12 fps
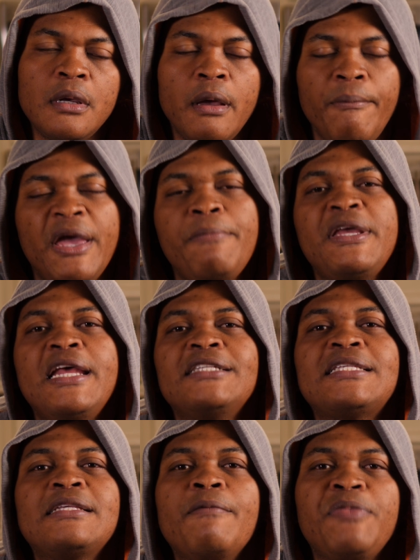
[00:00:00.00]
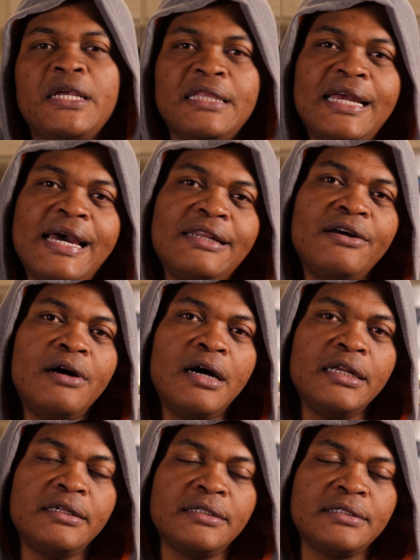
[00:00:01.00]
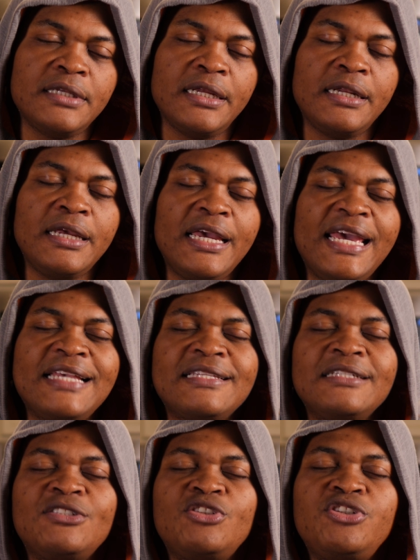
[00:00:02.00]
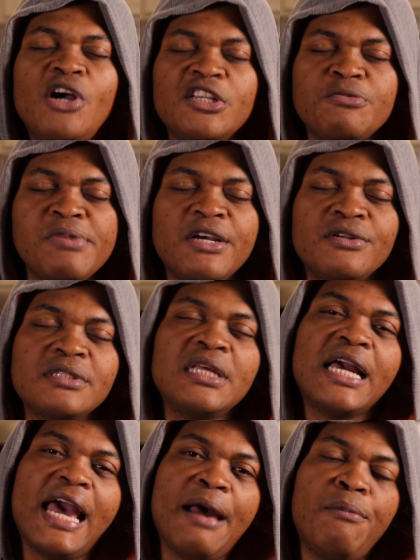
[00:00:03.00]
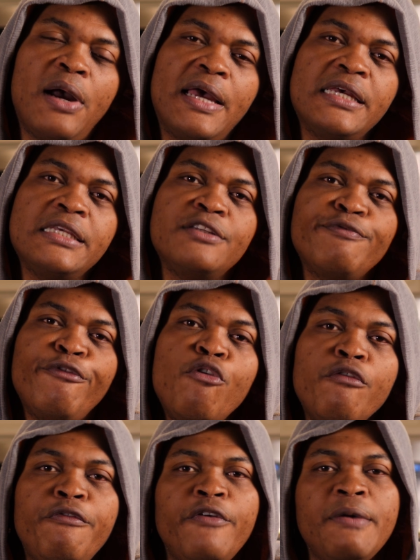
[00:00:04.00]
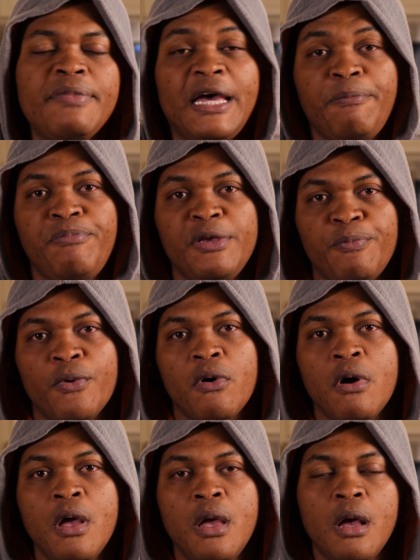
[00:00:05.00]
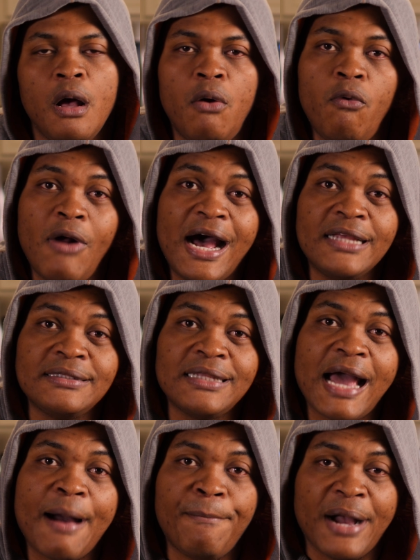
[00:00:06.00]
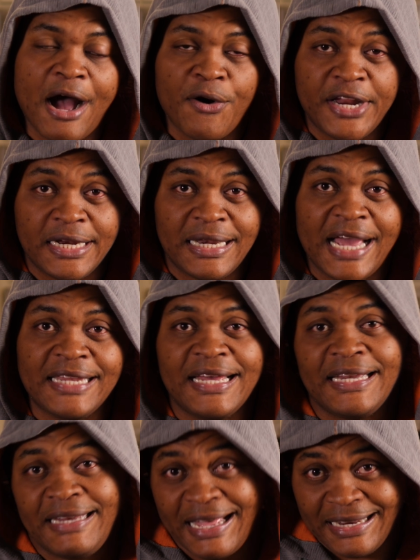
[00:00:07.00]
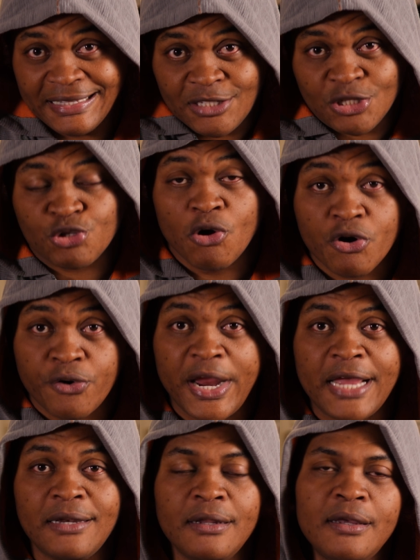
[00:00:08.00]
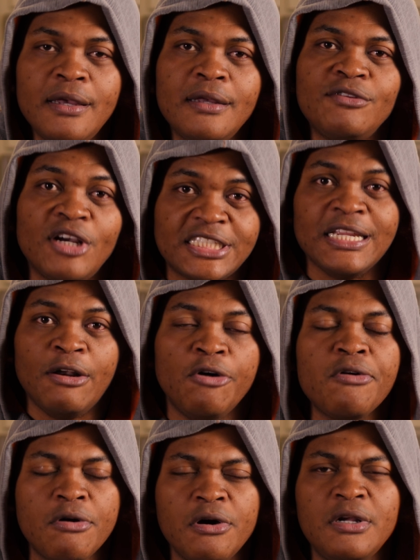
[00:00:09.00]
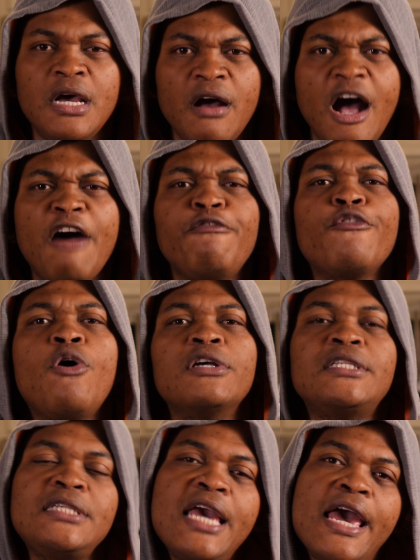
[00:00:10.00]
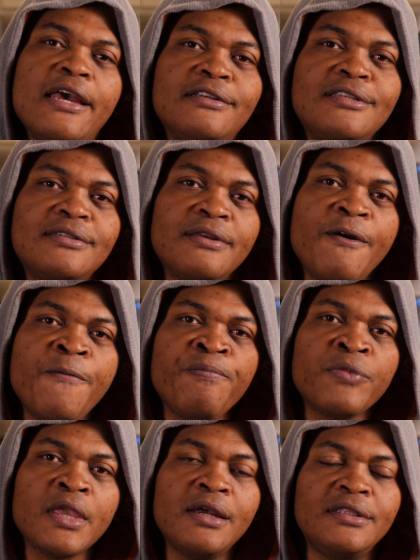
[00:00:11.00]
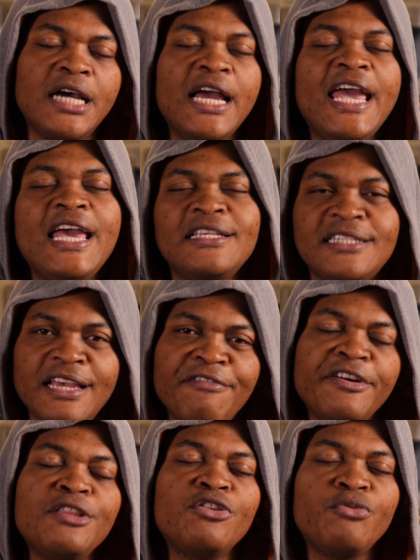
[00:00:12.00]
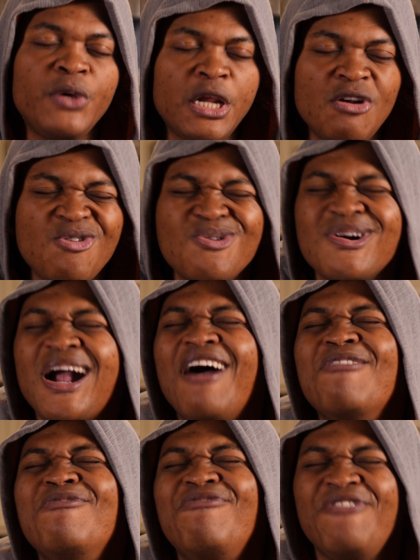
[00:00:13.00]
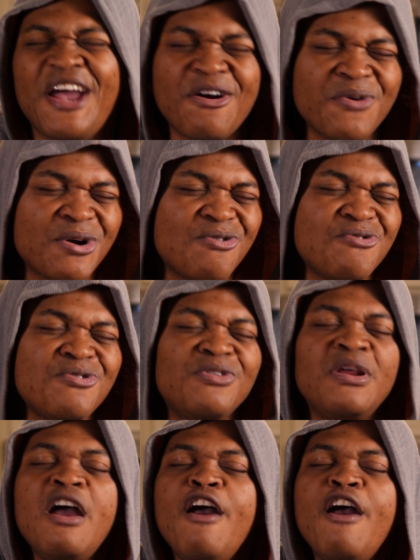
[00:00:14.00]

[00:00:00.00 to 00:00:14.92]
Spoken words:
Maybe there's something that I don't understand. Is it just because the camera is full frame that people run about it like that, that it's so great? Does it look good? Of course, yes. the A7 III look very good,